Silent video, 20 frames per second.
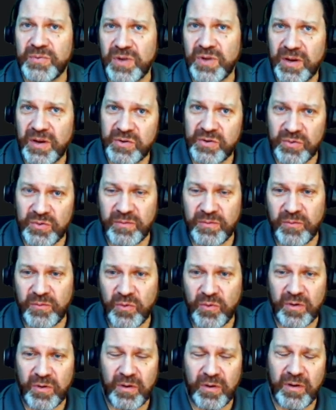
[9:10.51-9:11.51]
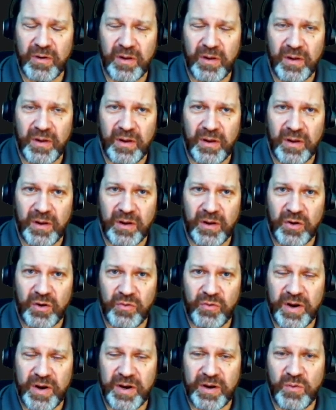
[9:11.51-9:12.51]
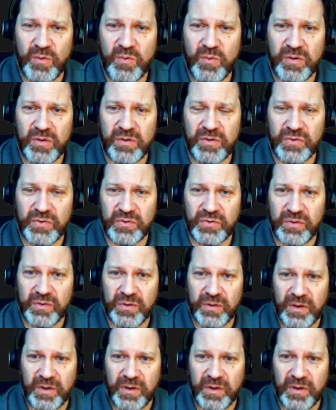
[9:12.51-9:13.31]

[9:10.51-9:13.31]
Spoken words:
I do for creating orders.